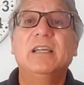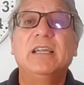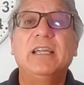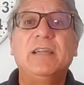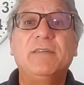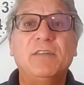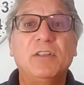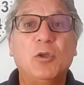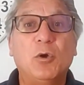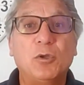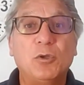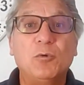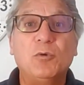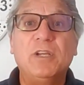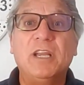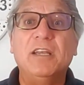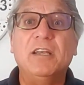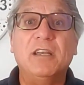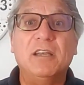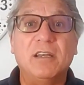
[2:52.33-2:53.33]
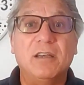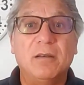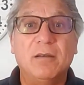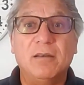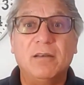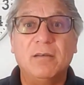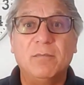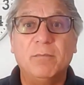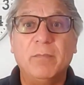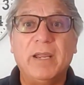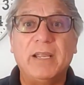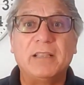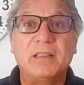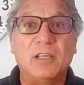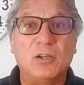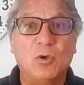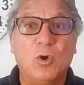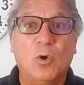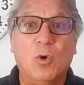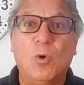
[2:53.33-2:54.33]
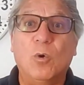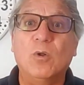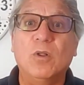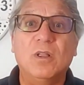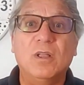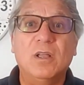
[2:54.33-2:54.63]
even though you didn't make the goal.